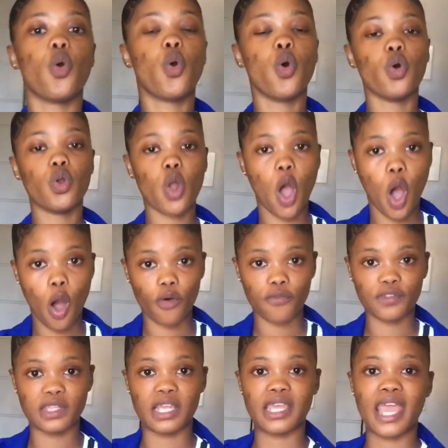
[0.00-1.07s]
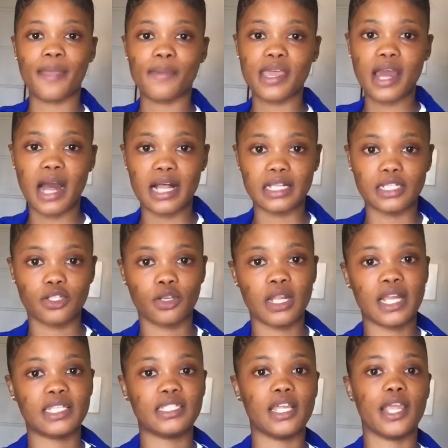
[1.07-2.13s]
cool off the chemicals so
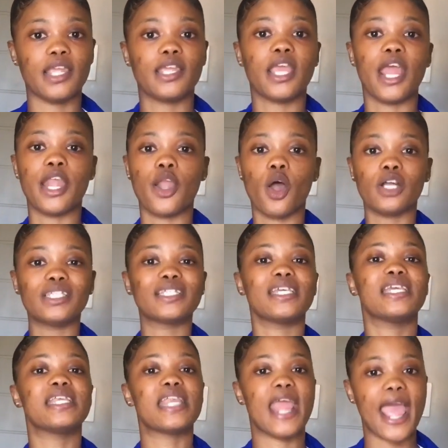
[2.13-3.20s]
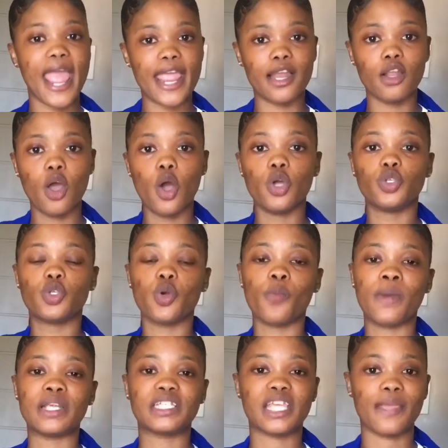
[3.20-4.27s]
that they cannot inhale too
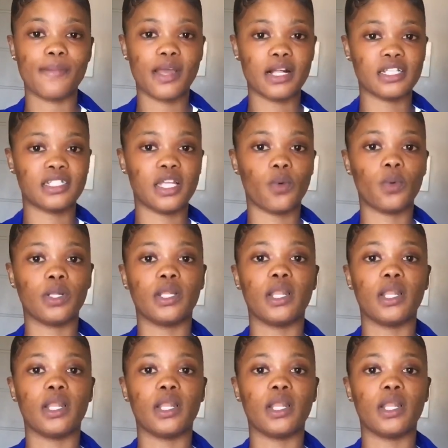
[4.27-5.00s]
much chemicals that will